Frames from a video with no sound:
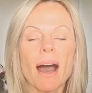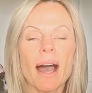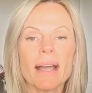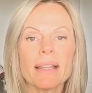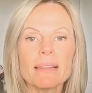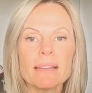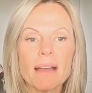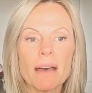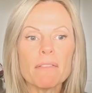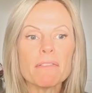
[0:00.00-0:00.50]
I
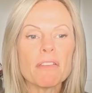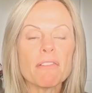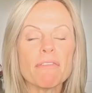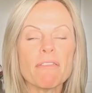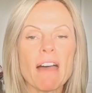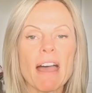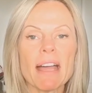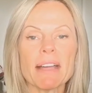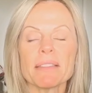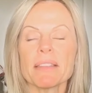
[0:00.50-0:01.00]
love the
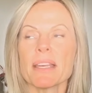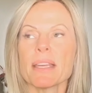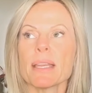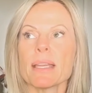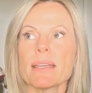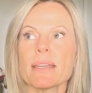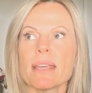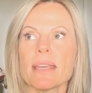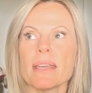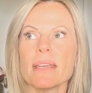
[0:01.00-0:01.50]
fact that
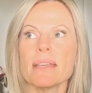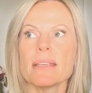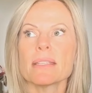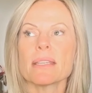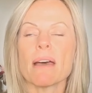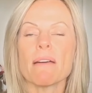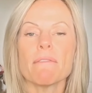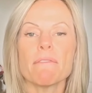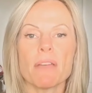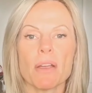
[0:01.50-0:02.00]
it
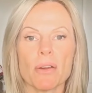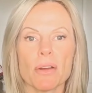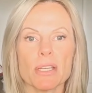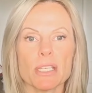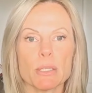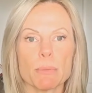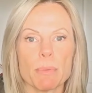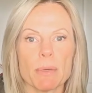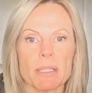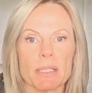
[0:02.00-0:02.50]
is a very
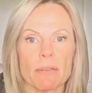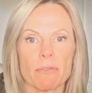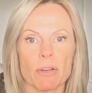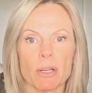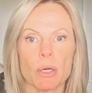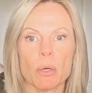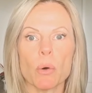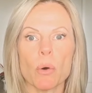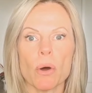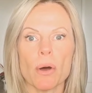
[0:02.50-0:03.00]

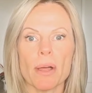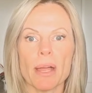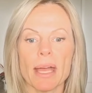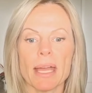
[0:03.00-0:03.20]
specific goal